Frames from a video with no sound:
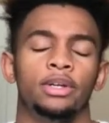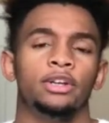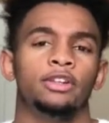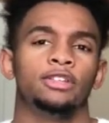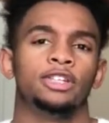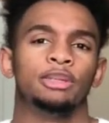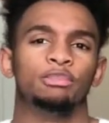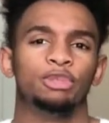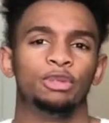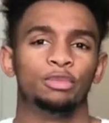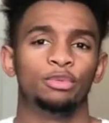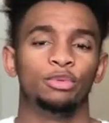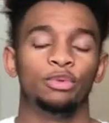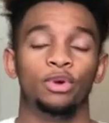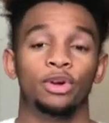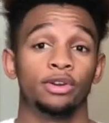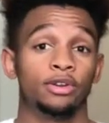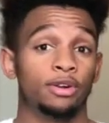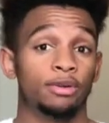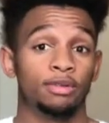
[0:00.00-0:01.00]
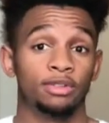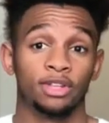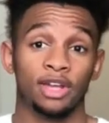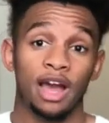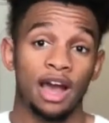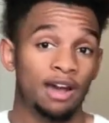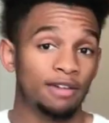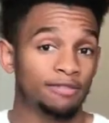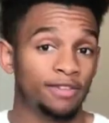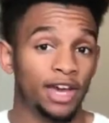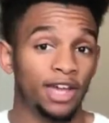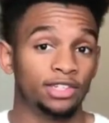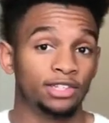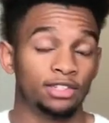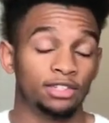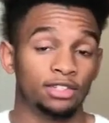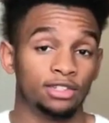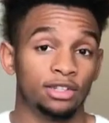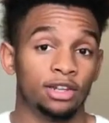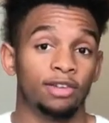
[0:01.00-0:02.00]
Some people want to go with the high
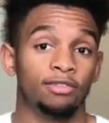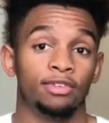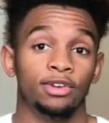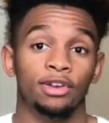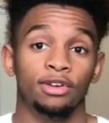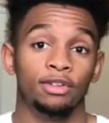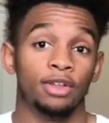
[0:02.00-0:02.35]
fashion stuff, you know,